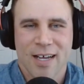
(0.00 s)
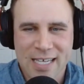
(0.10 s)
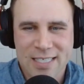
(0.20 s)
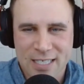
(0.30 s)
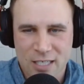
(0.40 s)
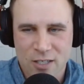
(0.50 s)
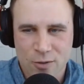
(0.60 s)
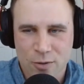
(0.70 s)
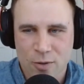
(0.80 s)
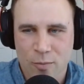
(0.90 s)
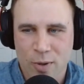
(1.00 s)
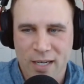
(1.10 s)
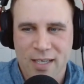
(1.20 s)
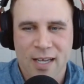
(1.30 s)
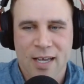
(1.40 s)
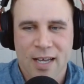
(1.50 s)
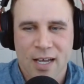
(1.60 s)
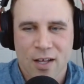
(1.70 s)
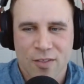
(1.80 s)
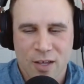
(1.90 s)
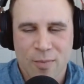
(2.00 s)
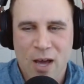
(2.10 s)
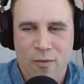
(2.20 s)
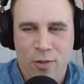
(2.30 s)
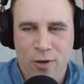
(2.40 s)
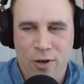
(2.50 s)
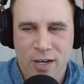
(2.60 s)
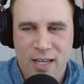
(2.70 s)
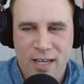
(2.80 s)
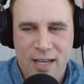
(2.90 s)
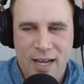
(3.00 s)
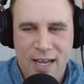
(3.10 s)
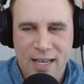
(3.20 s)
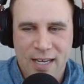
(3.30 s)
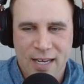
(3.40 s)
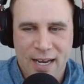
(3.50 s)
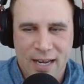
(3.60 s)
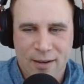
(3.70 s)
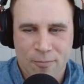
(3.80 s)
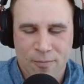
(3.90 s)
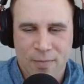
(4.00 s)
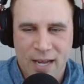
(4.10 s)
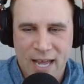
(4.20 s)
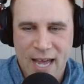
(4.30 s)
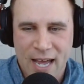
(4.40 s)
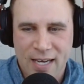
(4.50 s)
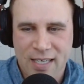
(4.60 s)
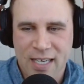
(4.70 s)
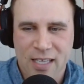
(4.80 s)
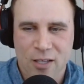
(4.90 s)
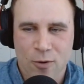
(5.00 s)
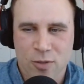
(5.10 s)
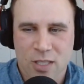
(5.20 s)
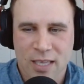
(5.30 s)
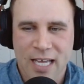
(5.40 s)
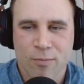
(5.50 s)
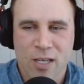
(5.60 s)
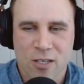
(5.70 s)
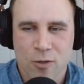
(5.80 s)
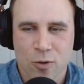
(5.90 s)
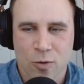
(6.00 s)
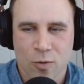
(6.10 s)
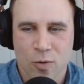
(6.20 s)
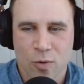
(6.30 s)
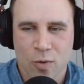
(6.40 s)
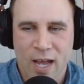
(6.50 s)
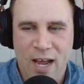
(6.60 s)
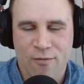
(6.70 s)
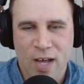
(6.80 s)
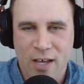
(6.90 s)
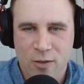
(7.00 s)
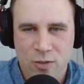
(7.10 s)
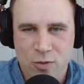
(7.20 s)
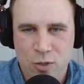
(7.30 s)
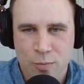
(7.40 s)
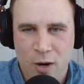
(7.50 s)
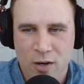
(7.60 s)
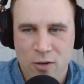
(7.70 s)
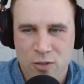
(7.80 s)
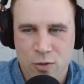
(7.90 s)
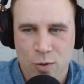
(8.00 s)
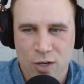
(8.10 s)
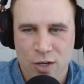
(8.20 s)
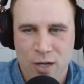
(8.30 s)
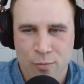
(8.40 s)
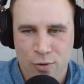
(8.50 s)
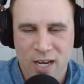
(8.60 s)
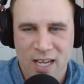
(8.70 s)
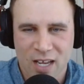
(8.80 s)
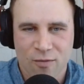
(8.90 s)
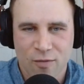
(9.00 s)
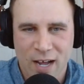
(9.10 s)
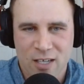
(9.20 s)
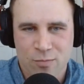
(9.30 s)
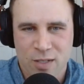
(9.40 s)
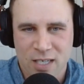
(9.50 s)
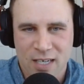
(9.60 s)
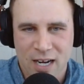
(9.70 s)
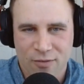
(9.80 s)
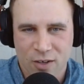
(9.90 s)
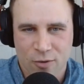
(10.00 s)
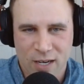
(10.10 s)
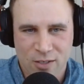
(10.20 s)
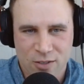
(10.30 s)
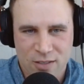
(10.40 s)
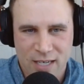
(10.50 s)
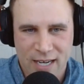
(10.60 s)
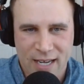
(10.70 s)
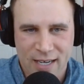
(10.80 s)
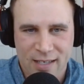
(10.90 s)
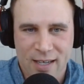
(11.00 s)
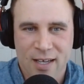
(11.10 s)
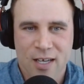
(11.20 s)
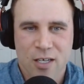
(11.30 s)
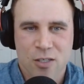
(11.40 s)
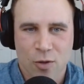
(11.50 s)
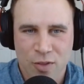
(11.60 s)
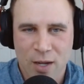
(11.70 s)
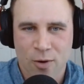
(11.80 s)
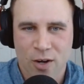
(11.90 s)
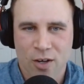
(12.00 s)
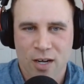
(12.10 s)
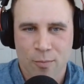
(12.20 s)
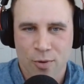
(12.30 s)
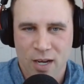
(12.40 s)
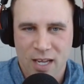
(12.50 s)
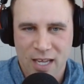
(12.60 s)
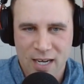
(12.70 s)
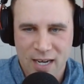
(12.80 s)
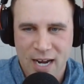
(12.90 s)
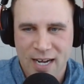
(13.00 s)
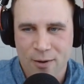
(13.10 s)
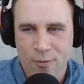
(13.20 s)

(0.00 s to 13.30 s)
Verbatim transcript: easy to do, but the amount of learning I, I, I had in those led me to add value to two partners who were good at bringing in files but didn't have the credentials that I had. So they were good at bringing in high